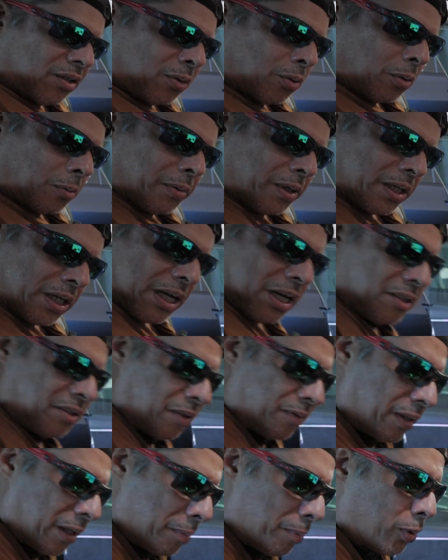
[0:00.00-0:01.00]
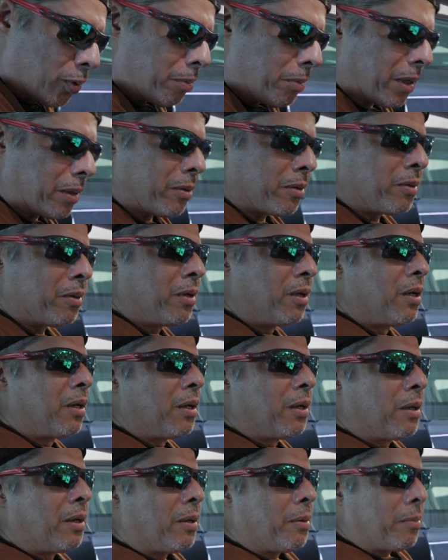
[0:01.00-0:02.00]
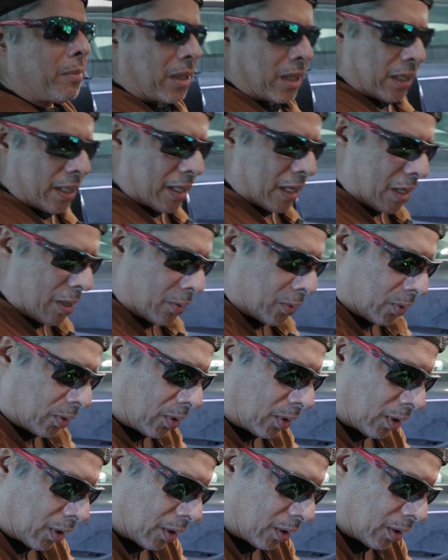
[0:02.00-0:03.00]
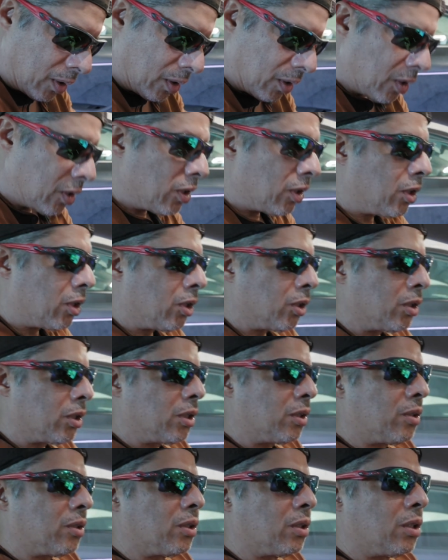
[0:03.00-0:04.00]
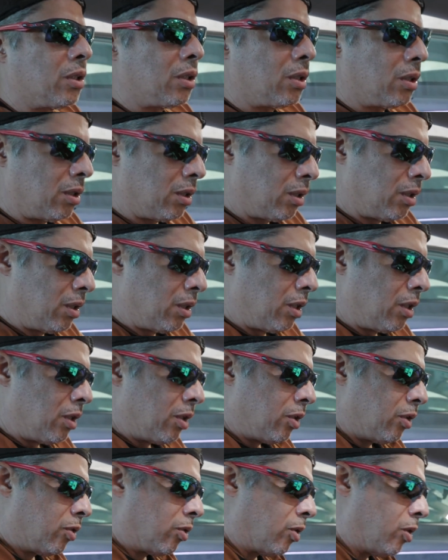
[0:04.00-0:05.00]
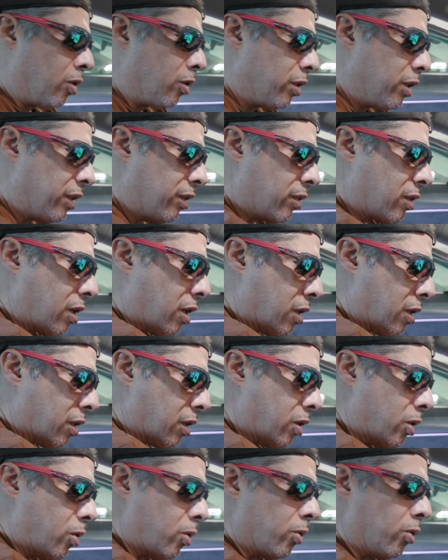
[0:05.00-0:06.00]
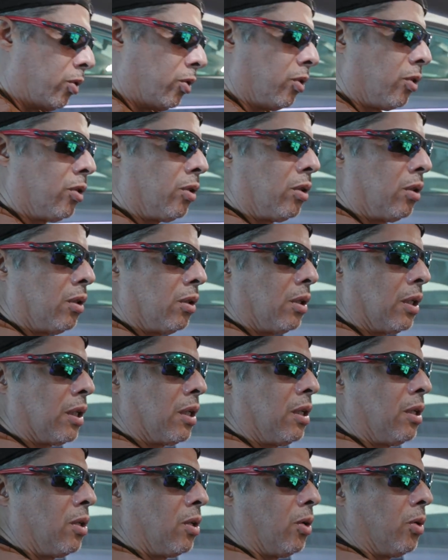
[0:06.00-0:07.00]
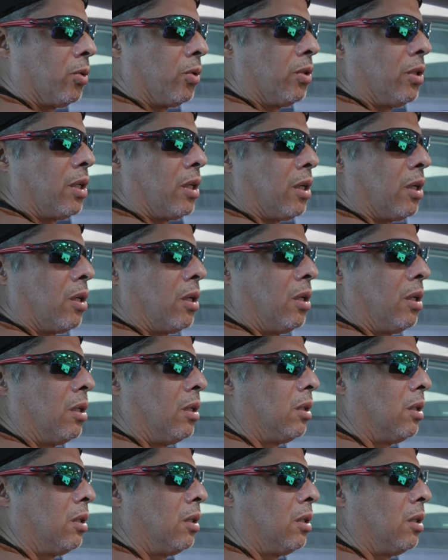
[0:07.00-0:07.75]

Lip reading: It would be nice if they put my account on this here. So on this car it goes, the key goes there.